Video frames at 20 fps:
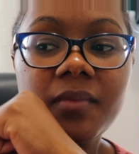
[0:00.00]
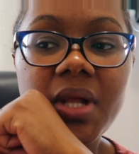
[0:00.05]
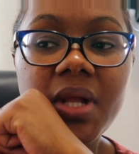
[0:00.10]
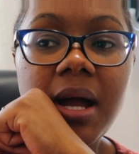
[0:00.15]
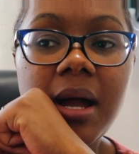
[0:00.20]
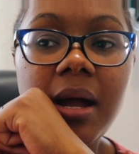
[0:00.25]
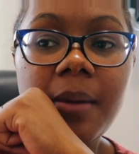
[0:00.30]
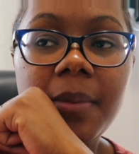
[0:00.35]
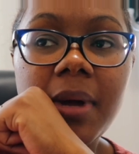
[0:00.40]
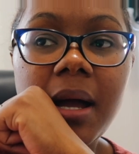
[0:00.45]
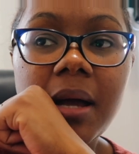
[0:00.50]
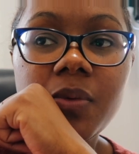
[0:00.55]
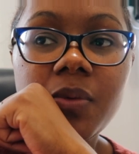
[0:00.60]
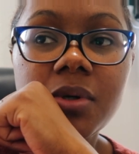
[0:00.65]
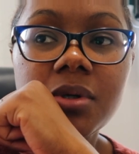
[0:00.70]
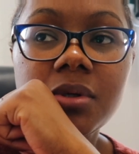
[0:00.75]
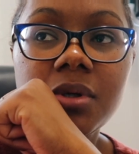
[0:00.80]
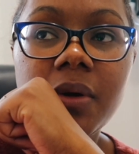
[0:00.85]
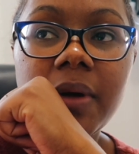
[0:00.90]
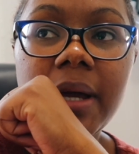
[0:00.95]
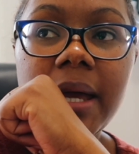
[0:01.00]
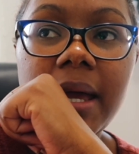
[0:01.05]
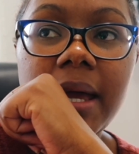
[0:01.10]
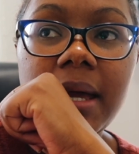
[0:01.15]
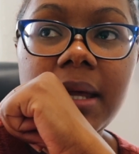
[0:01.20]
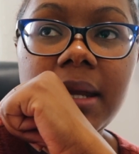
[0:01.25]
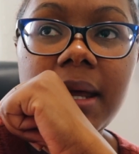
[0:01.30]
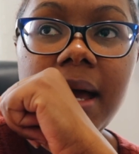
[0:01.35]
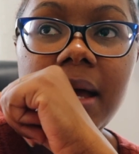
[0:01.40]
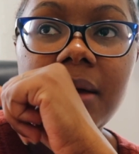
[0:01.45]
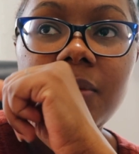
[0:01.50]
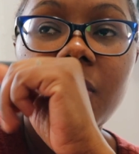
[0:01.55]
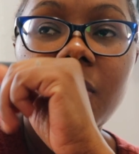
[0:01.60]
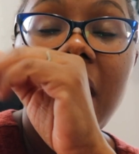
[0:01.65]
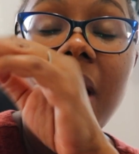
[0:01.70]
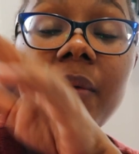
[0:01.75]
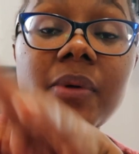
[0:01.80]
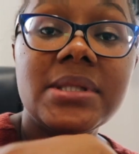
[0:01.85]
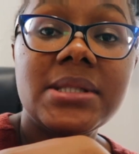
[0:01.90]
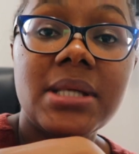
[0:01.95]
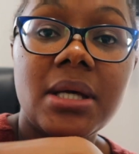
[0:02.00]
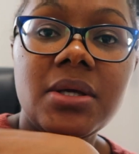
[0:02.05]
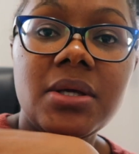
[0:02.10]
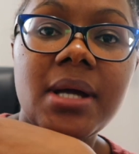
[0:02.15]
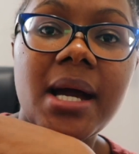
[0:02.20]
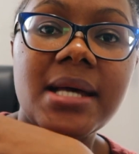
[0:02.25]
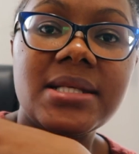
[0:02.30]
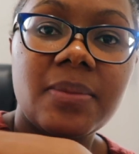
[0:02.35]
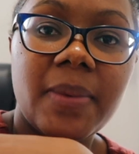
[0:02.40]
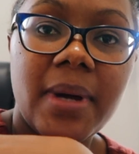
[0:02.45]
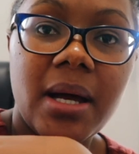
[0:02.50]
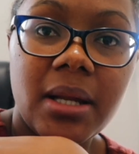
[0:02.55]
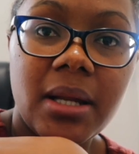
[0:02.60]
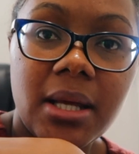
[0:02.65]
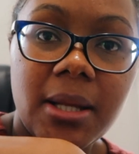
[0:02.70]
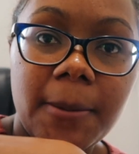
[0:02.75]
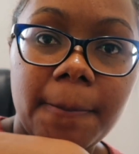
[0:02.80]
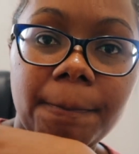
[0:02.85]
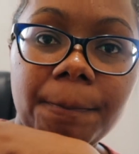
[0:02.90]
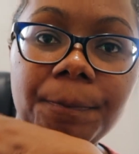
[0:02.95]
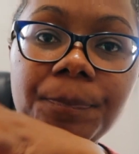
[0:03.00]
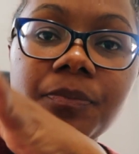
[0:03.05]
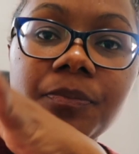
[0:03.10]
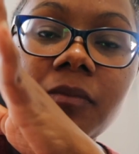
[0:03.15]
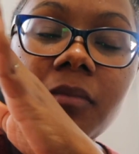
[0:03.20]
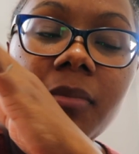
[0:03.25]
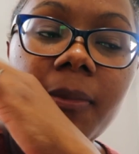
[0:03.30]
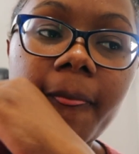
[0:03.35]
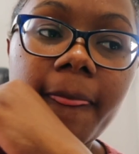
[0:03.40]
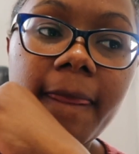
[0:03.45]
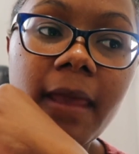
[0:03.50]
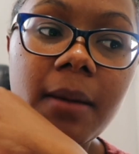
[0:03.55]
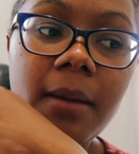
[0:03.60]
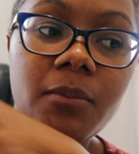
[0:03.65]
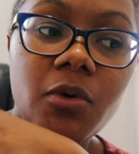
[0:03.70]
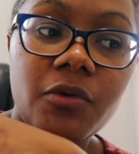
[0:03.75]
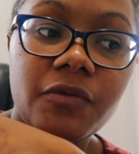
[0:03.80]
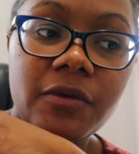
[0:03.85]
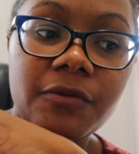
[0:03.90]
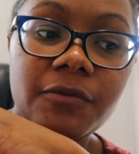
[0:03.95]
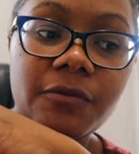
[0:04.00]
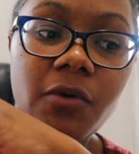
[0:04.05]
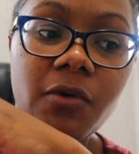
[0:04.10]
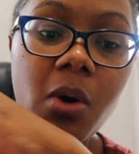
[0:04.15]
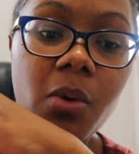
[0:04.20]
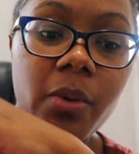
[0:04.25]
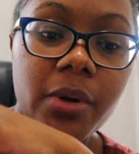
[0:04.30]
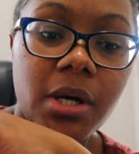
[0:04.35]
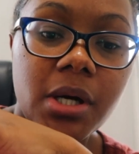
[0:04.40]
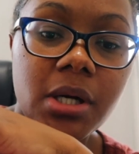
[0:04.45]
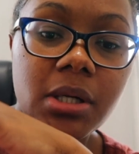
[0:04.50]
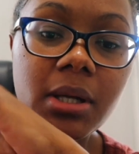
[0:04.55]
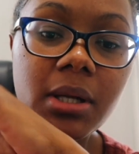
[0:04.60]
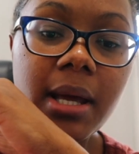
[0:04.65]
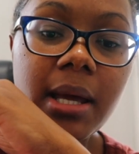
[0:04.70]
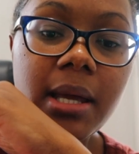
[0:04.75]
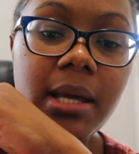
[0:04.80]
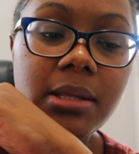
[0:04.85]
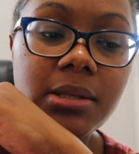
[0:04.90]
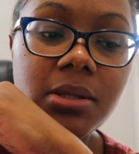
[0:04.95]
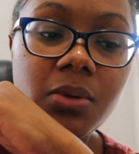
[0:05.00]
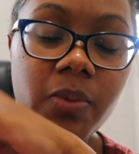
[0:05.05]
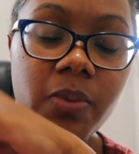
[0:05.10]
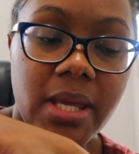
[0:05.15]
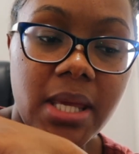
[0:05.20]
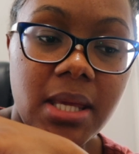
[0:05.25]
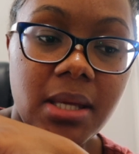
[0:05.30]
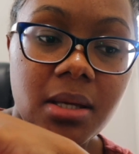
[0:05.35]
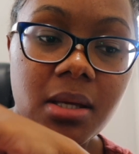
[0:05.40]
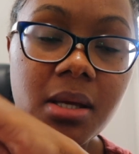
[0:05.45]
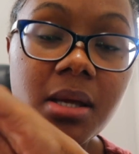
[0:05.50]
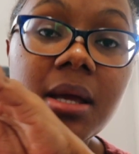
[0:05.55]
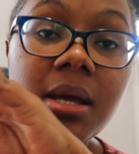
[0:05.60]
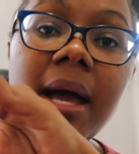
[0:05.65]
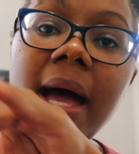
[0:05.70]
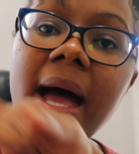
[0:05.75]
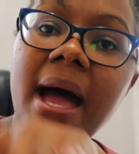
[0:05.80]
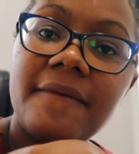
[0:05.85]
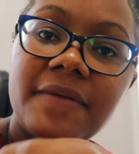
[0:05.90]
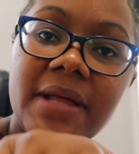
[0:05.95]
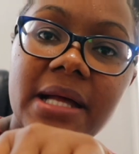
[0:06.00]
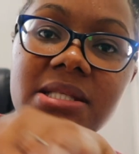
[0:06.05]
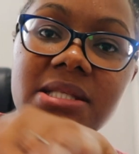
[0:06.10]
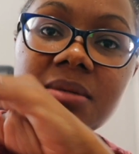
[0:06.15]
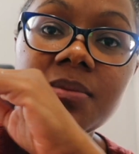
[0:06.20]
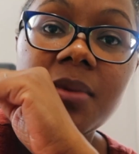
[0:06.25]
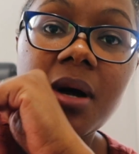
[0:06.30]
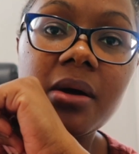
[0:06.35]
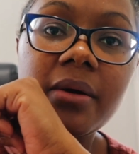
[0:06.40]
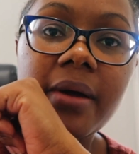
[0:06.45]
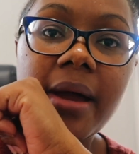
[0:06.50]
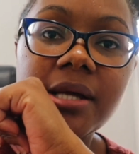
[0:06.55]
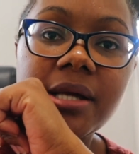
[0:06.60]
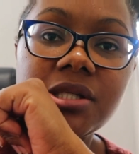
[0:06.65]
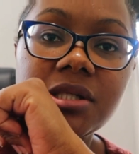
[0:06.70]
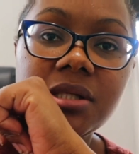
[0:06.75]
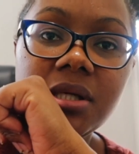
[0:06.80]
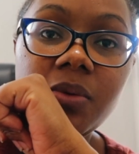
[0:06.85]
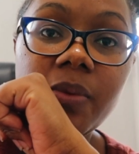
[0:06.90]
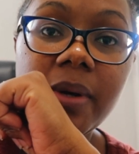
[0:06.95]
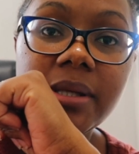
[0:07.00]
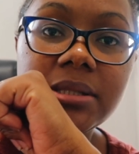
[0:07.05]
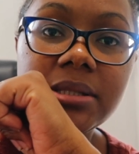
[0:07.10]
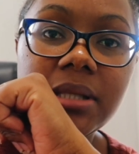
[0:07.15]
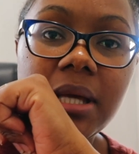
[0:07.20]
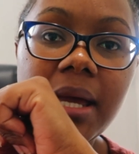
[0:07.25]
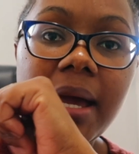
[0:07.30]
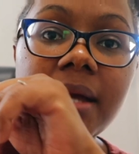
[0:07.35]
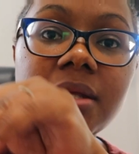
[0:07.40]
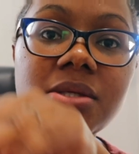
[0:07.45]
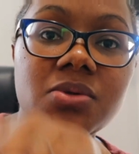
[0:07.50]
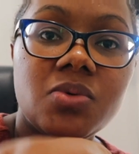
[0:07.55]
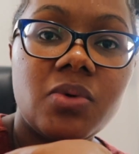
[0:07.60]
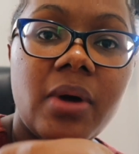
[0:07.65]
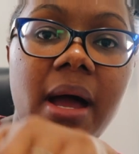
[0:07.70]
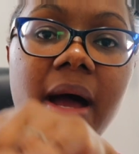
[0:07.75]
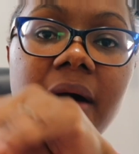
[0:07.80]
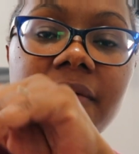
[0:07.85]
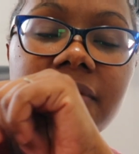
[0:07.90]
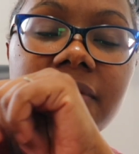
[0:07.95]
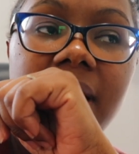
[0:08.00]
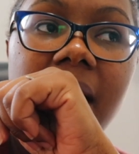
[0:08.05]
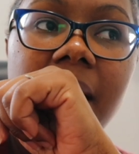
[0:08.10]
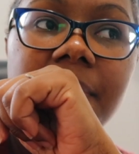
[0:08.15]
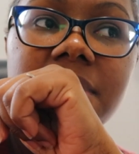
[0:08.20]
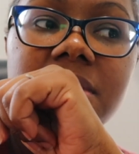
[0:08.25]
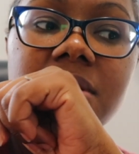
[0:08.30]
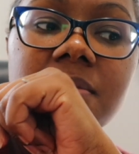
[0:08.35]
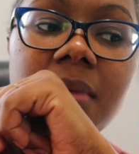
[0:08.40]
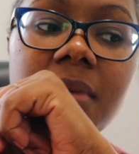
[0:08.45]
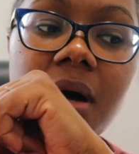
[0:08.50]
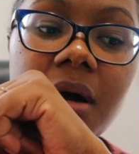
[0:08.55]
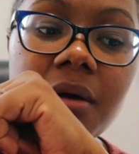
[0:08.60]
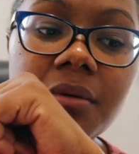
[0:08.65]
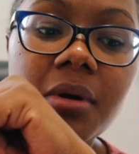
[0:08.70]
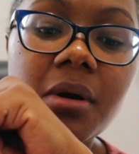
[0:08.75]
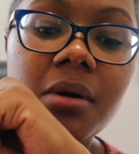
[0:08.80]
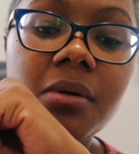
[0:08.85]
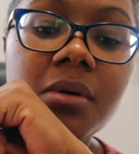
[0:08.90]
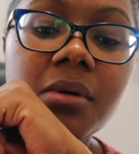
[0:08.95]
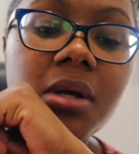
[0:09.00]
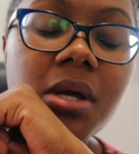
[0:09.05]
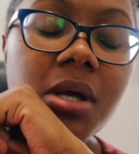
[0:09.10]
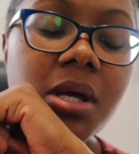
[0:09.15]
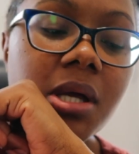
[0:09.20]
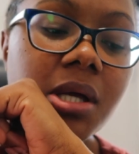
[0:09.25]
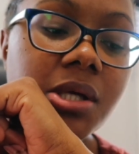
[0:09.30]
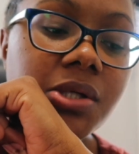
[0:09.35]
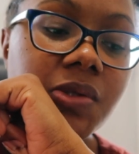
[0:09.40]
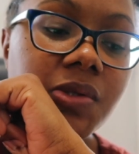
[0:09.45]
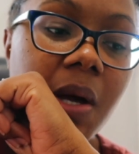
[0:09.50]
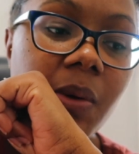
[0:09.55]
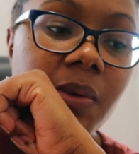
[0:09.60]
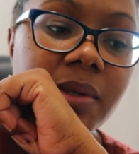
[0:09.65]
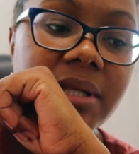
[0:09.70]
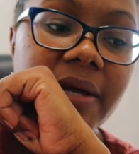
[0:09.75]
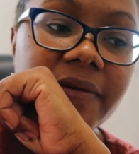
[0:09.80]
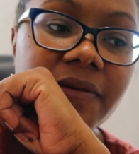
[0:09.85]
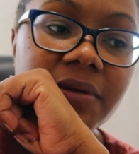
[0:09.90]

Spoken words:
I will go ahead, I will tell you guys about it moving forward in the week. I have that tomorrow, actually Wednesday. I do have lab tomorrow, so I will